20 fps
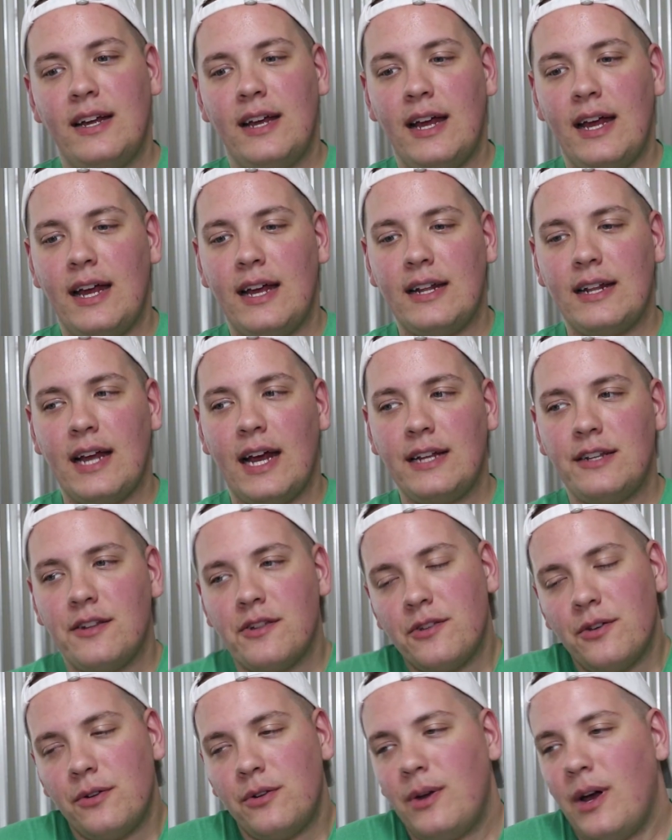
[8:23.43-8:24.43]
And I
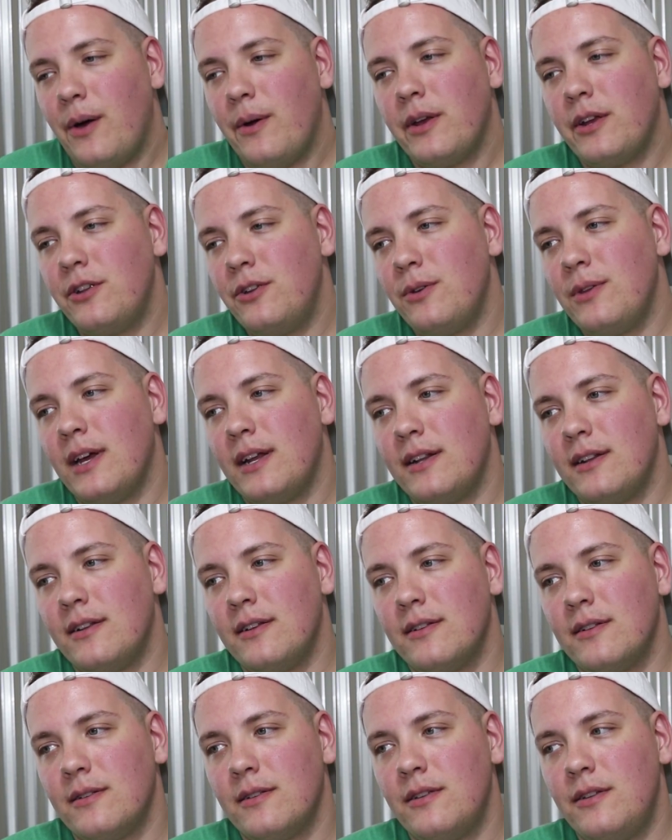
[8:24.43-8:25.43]
just don't know how I can do that at
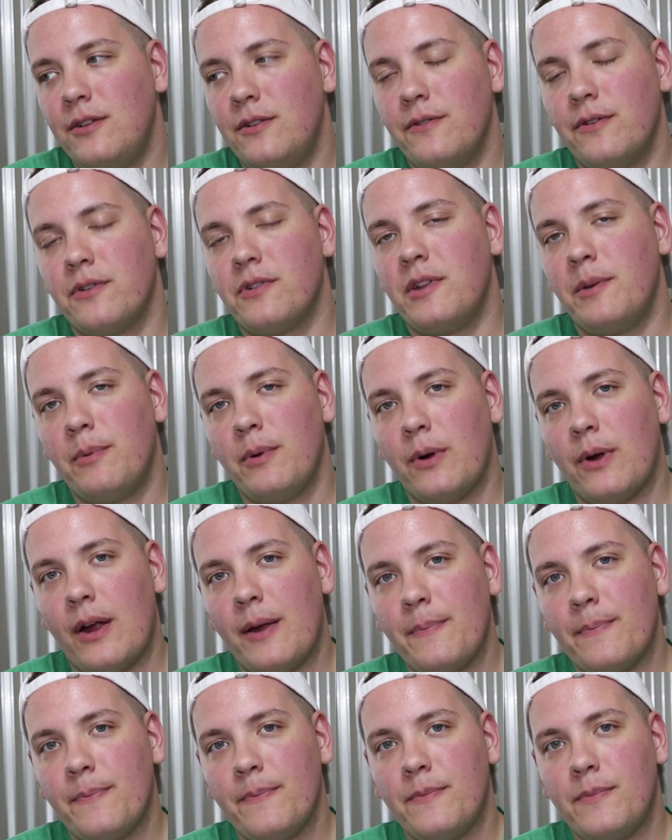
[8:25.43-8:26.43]
a university program.